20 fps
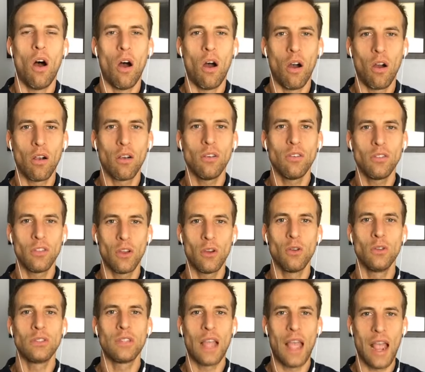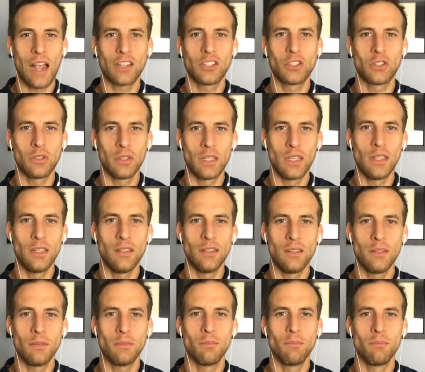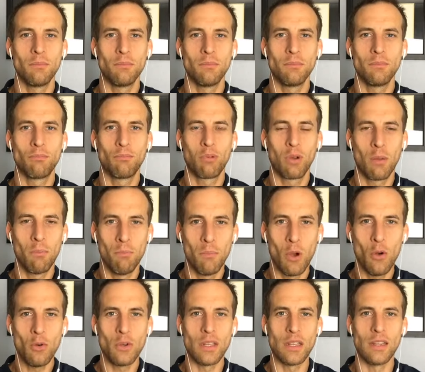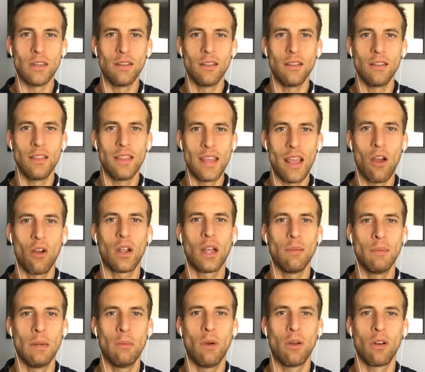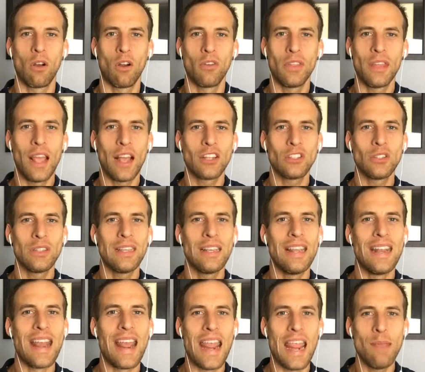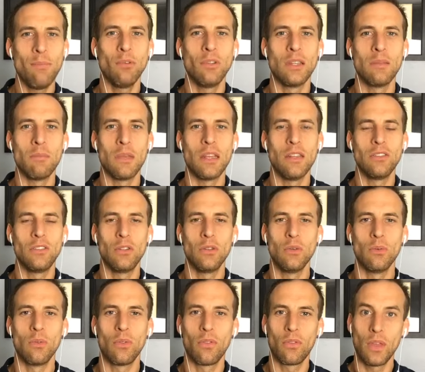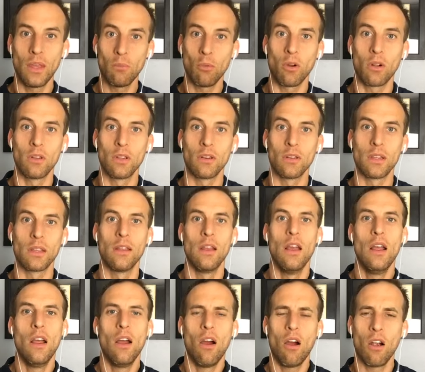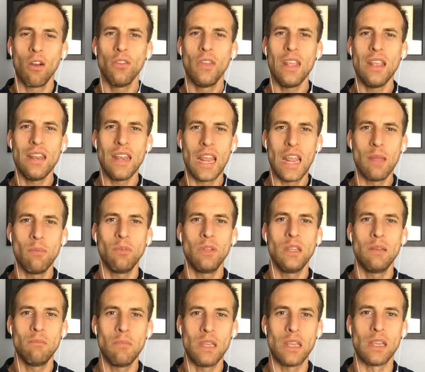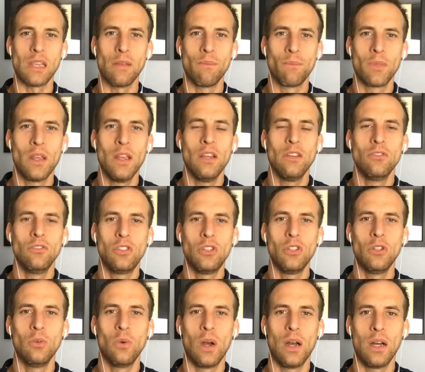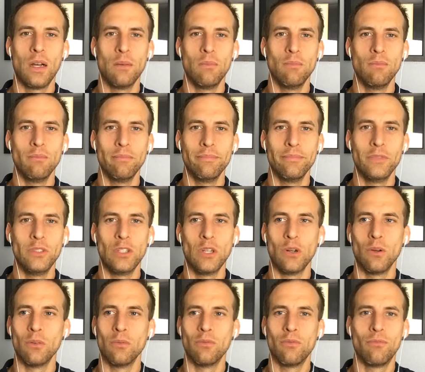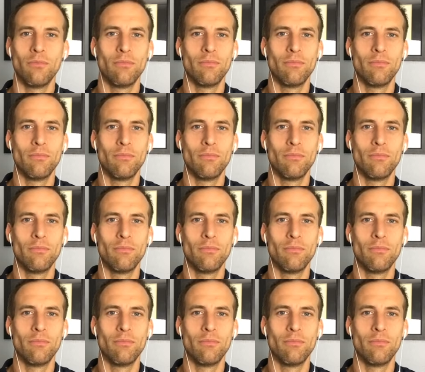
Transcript: are those actually promoting the outcome I want? Are they actually enabling me to think more clearly? Are they enabling me to, um, you know,